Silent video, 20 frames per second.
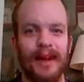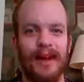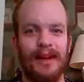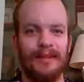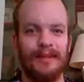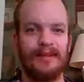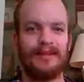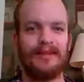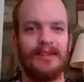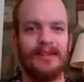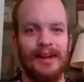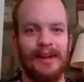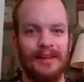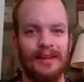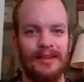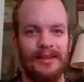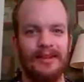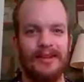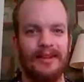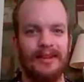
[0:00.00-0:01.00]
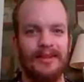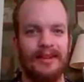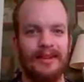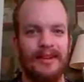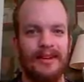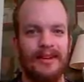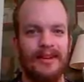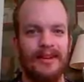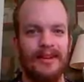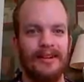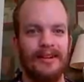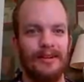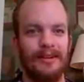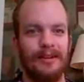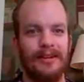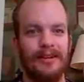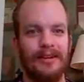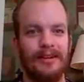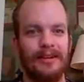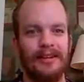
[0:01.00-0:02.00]
at the site
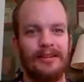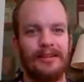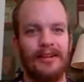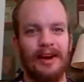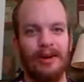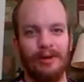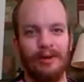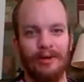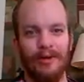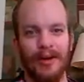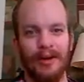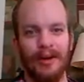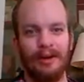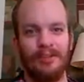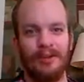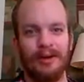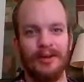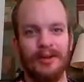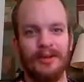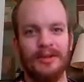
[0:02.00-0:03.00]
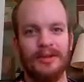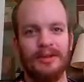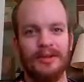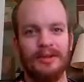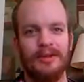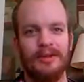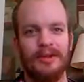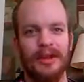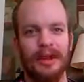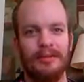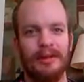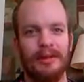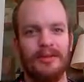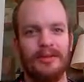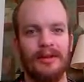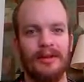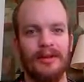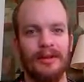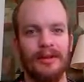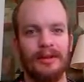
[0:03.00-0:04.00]
taking care of that, because I mean,
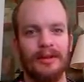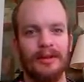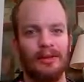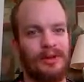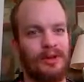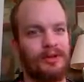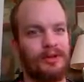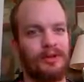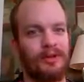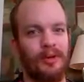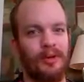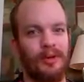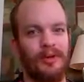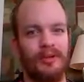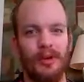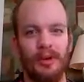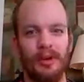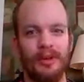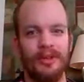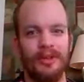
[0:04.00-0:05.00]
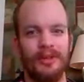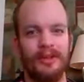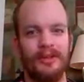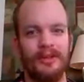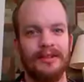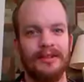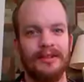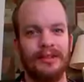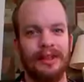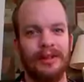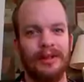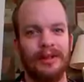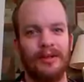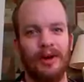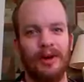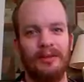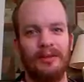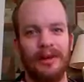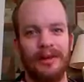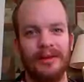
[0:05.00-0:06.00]
submission only works in single
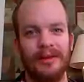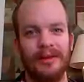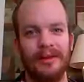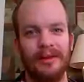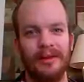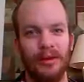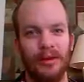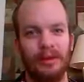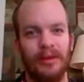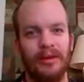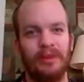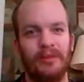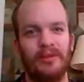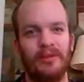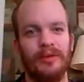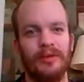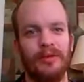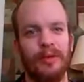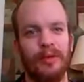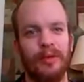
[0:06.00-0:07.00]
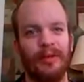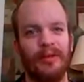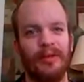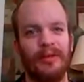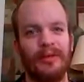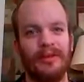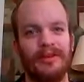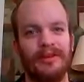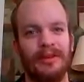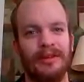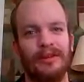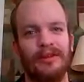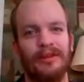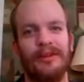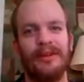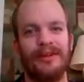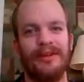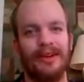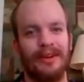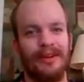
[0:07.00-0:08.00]
combat, or if you're several
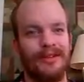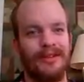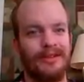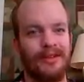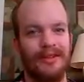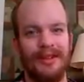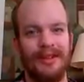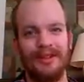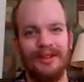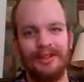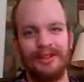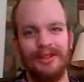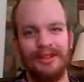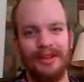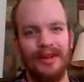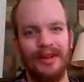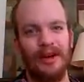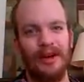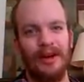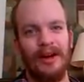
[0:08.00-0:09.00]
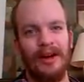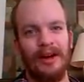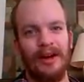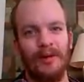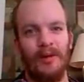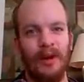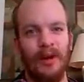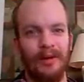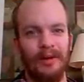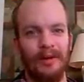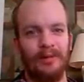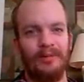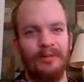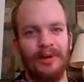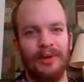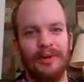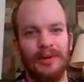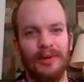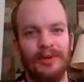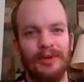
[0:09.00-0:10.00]
guys against one,
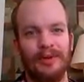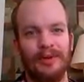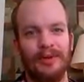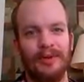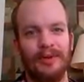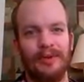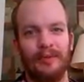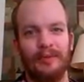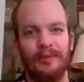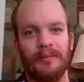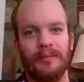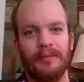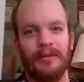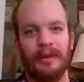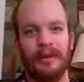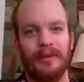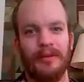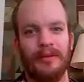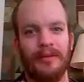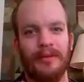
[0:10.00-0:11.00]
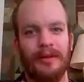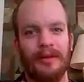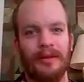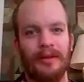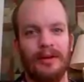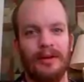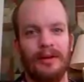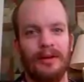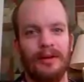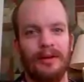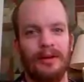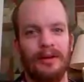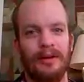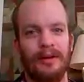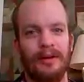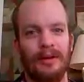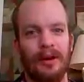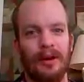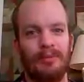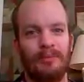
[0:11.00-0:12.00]
because the
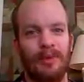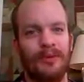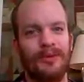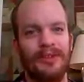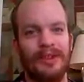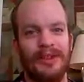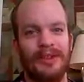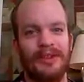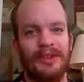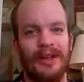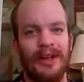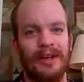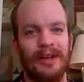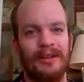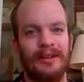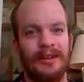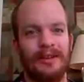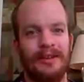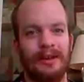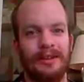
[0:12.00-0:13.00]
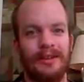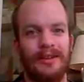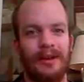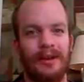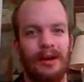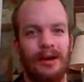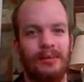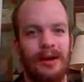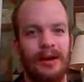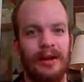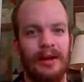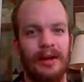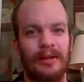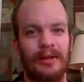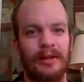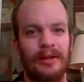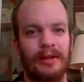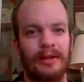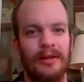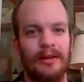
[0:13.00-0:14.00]
opposing side can just come
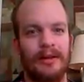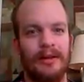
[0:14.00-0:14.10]
and